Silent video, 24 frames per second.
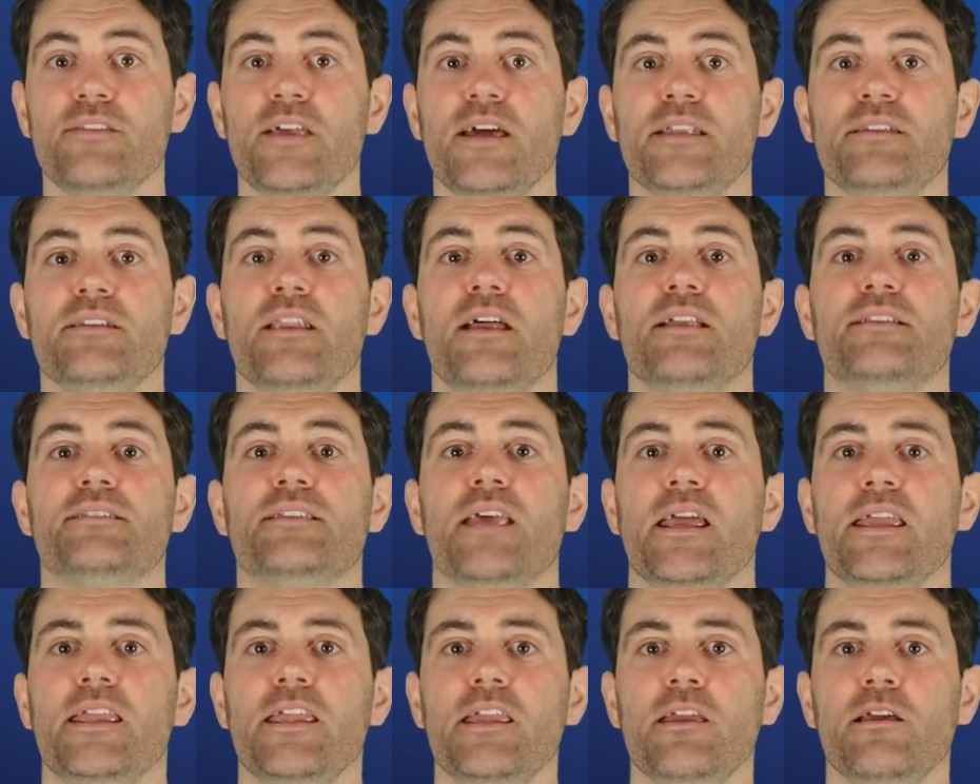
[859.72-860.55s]
Then,
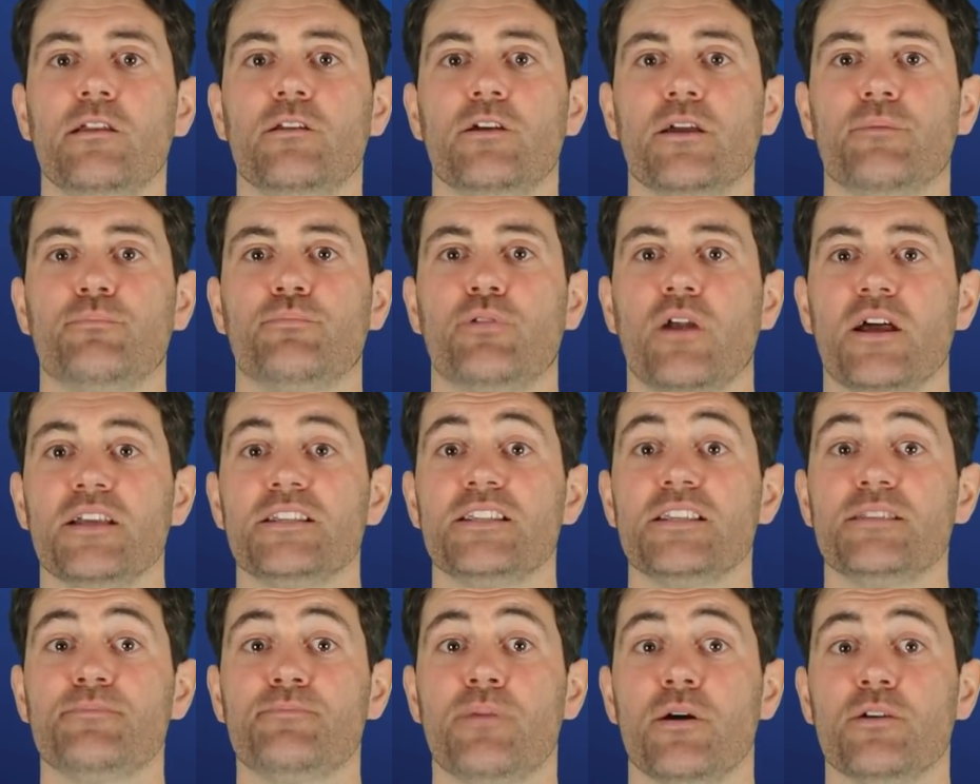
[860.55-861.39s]
taking a look at
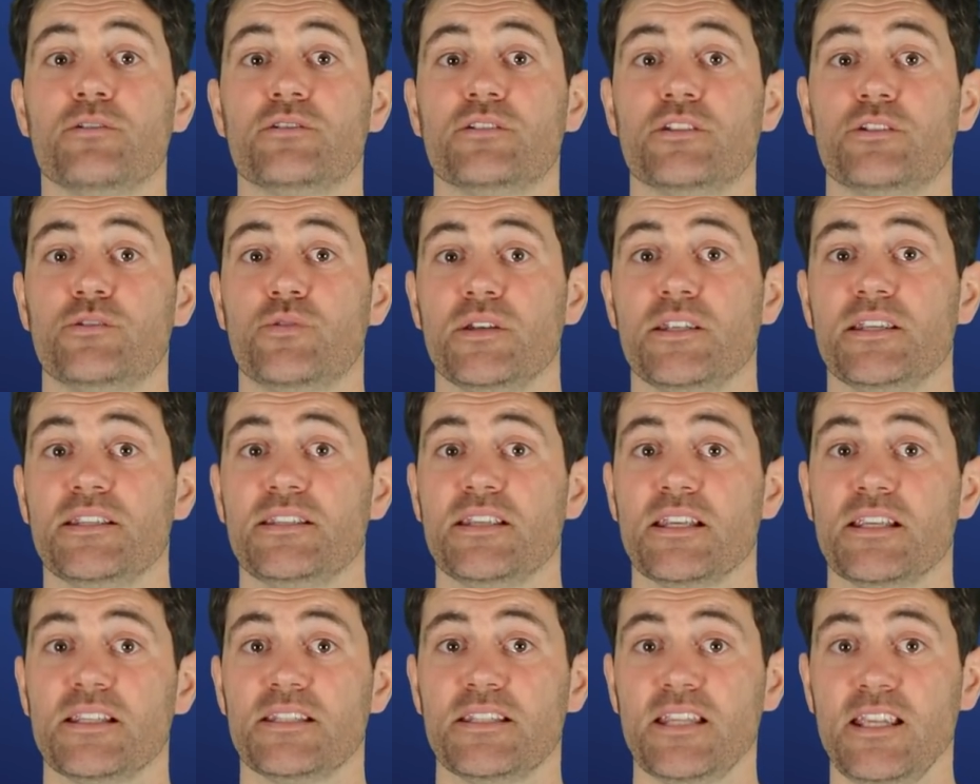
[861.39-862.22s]
prices post the
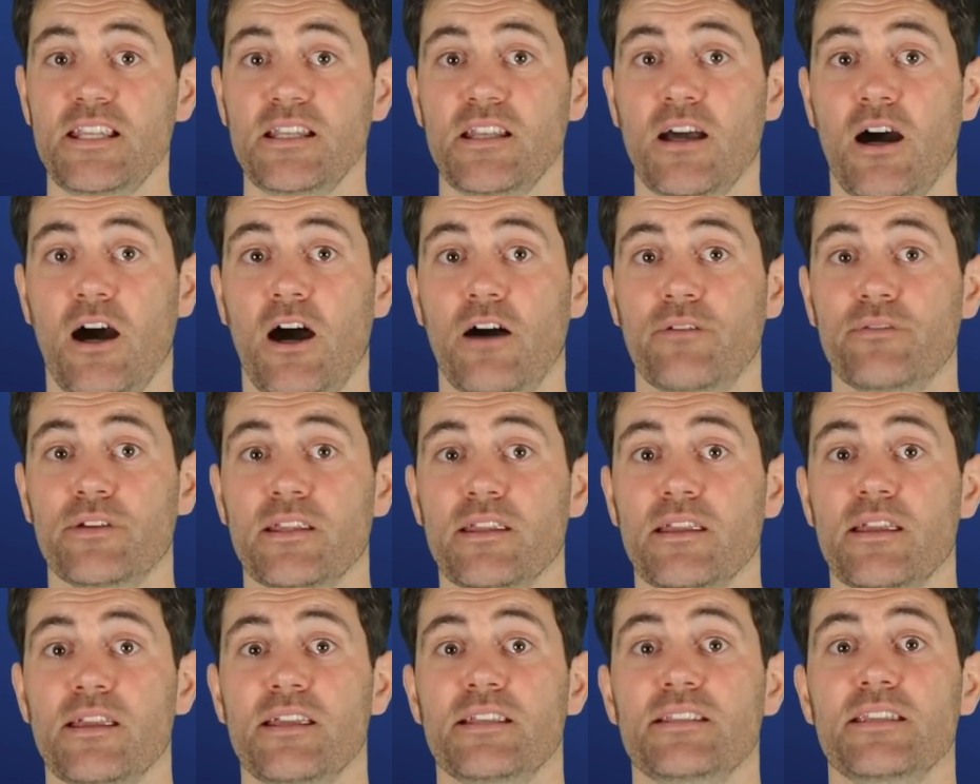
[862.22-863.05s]
2016
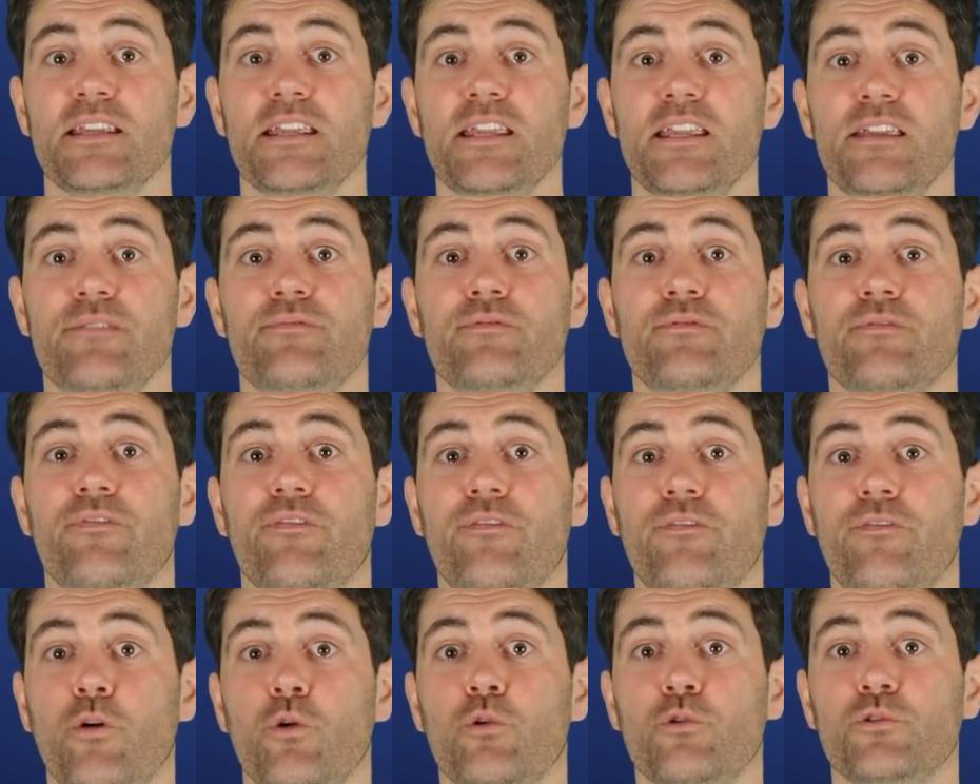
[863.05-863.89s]
halving, it even
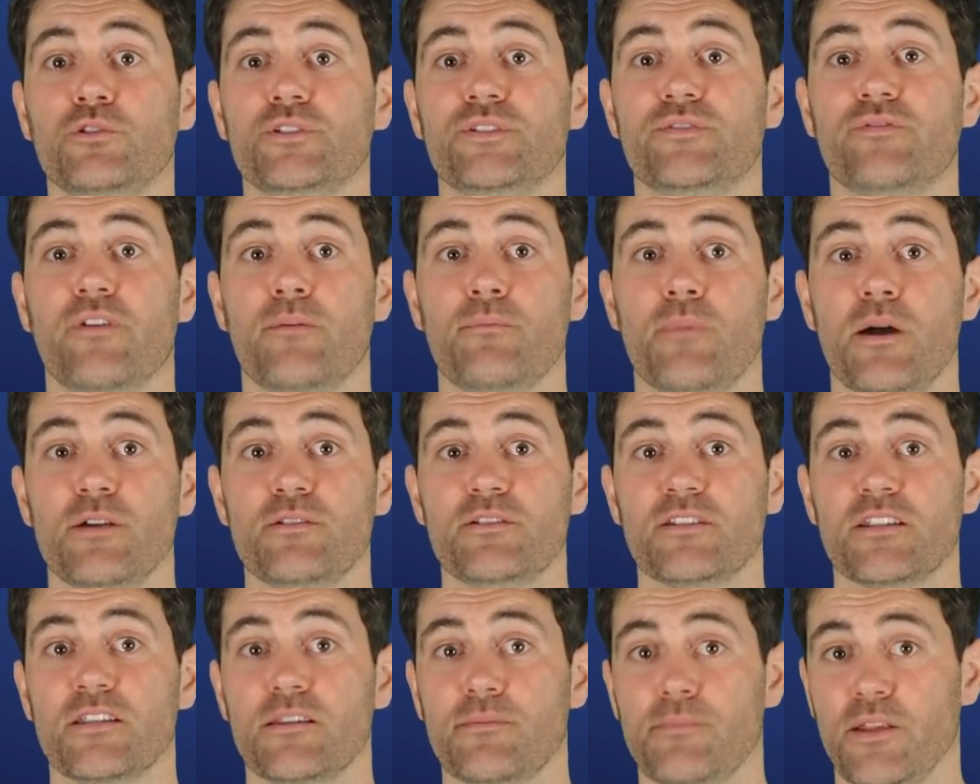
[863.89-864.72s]
falls for
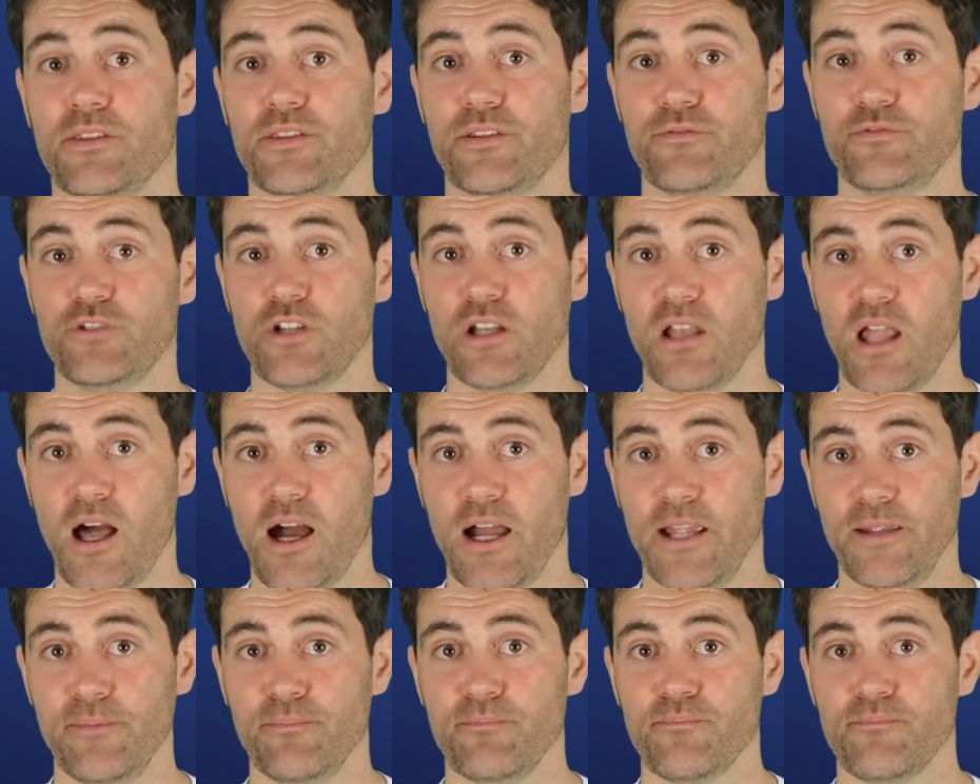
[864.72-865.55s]
most of the month of
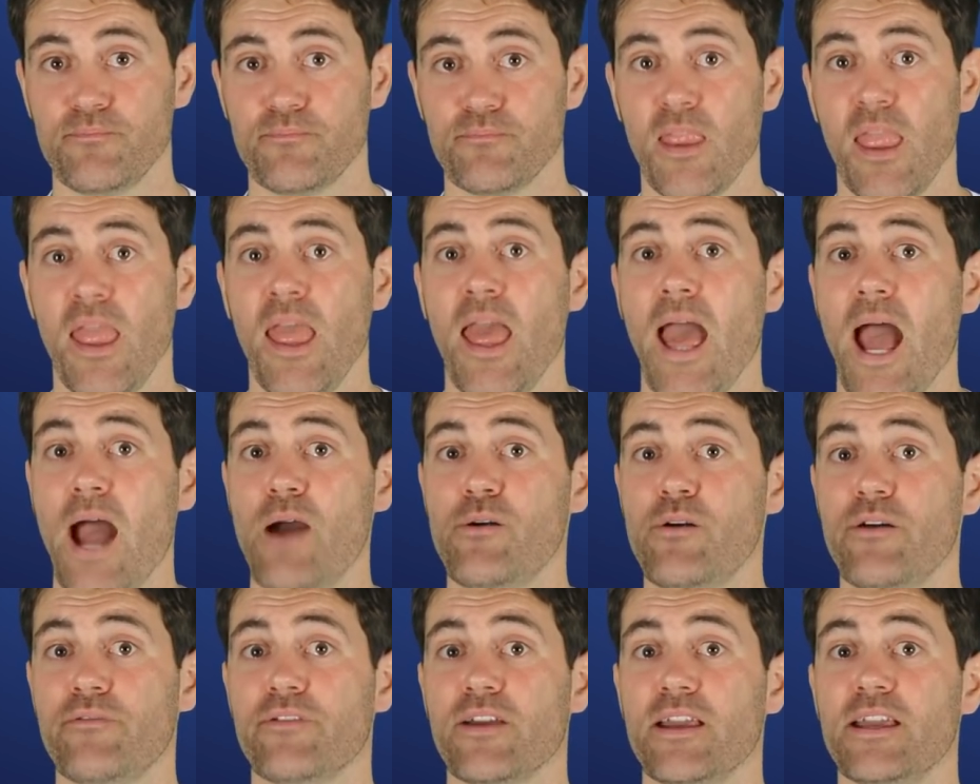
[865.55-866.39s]
July.
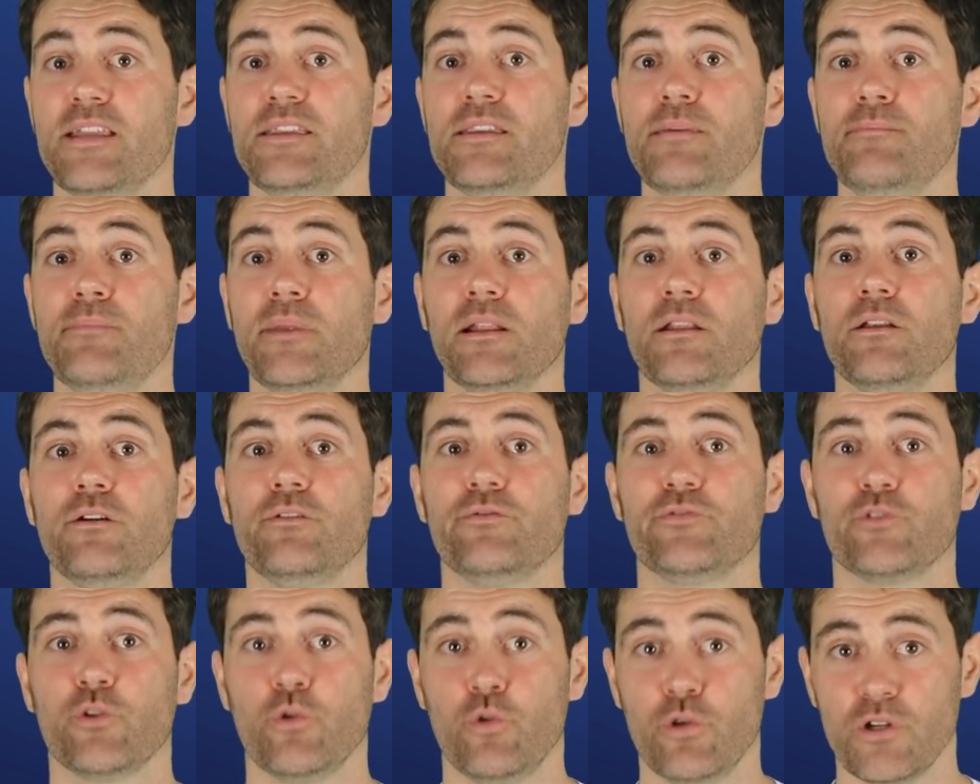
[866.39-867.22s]
However, in the middle
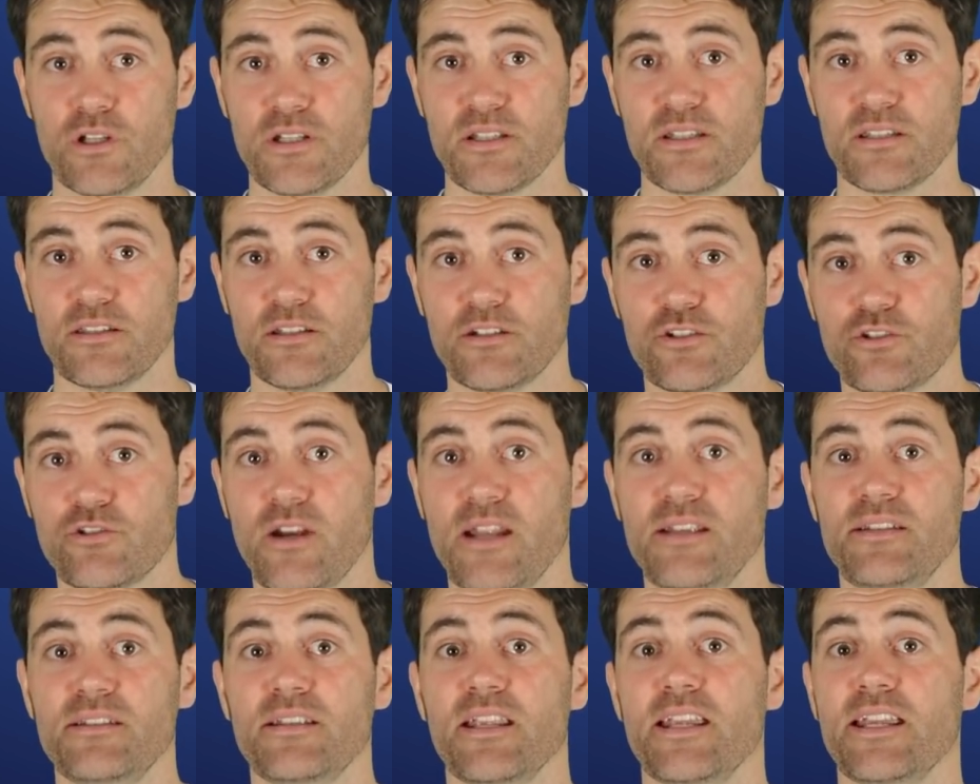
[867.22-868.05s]
of August, the
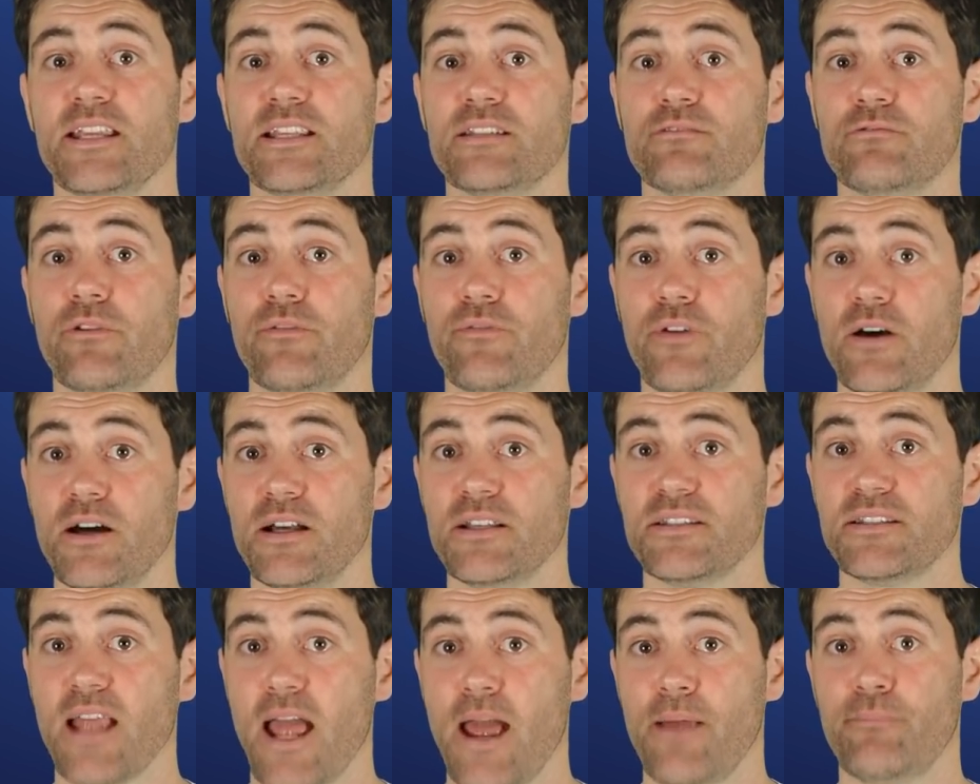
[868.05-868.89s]
trend is
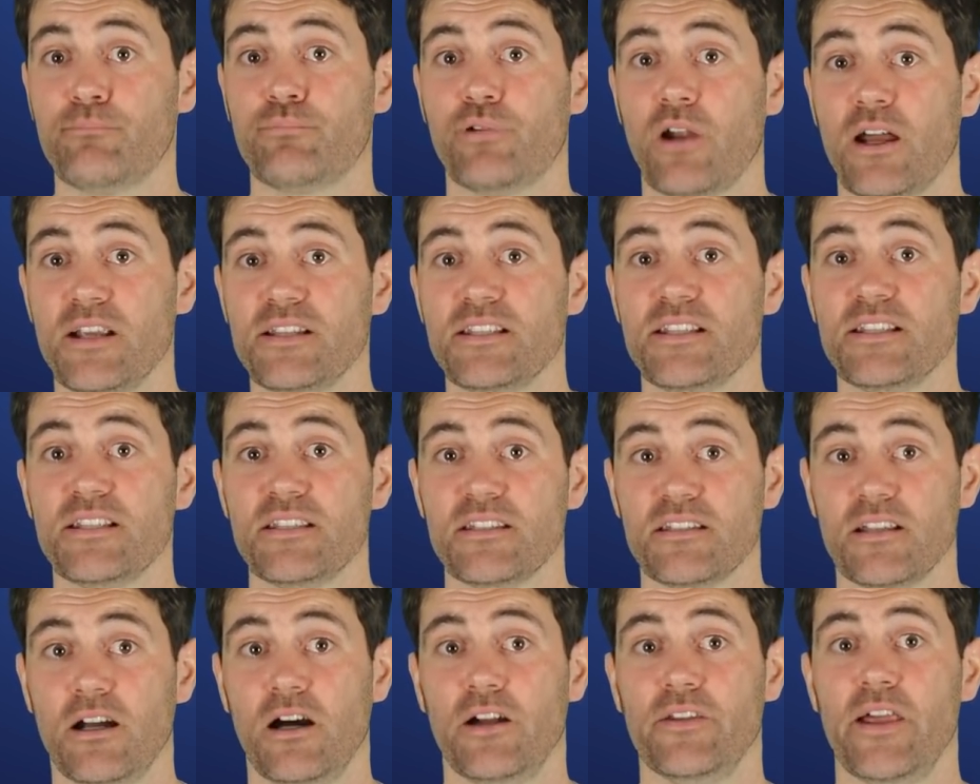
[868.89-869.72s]
reversed and prices
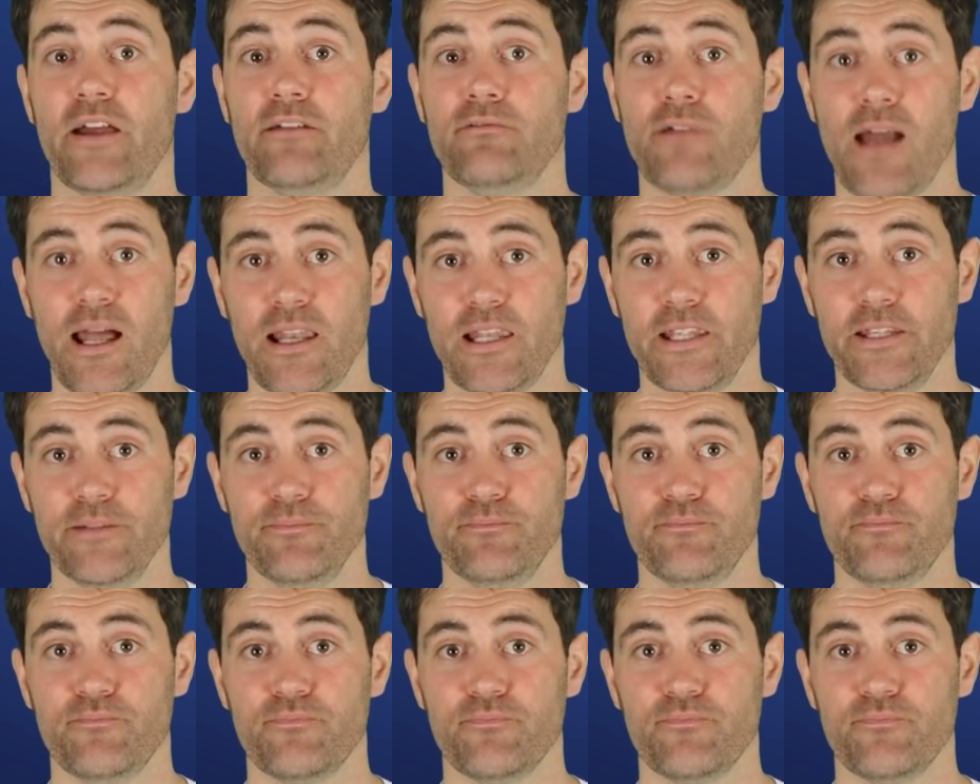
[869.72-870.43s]
start their rally.